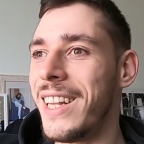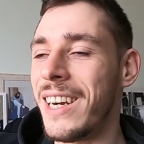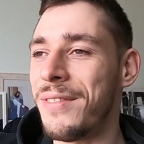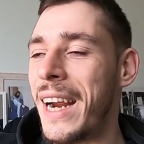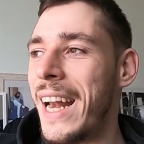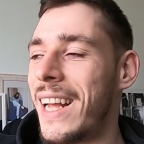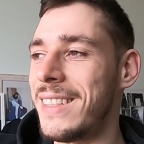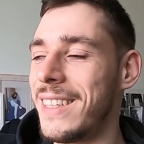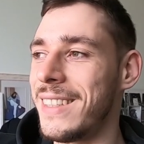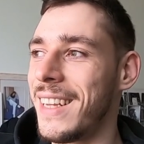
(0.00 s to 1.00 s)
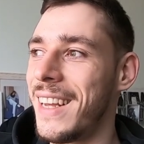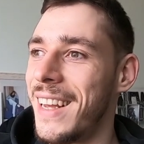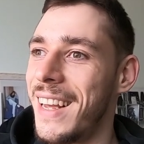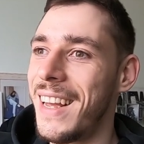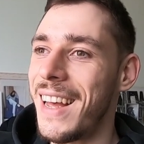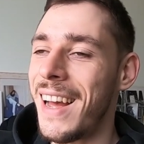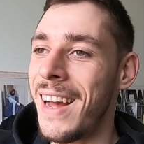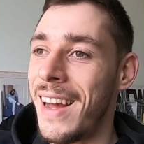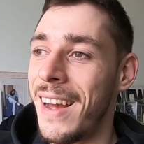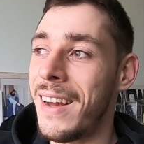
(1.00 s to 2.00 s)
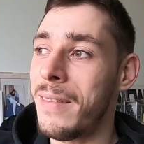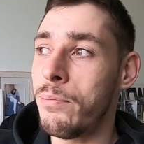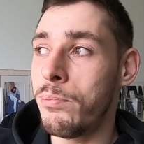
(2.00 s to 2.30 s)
their finances. Uh,